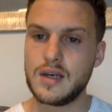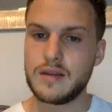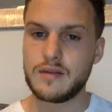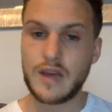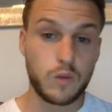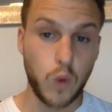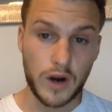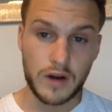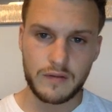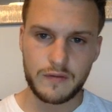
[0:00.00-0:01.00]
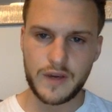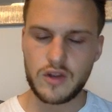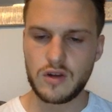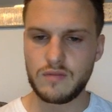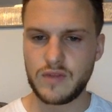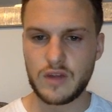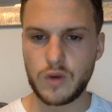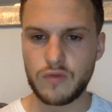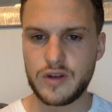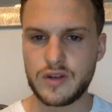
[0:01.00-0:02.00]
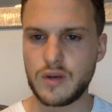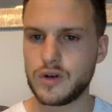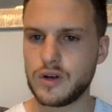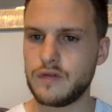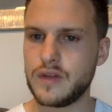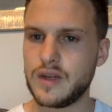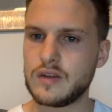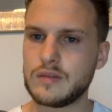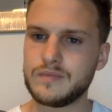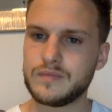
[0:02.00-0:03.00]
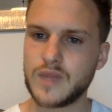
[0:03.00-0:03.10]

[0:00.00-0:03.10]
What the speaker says: So that's one feature. That's one reason I wouldn't go for this.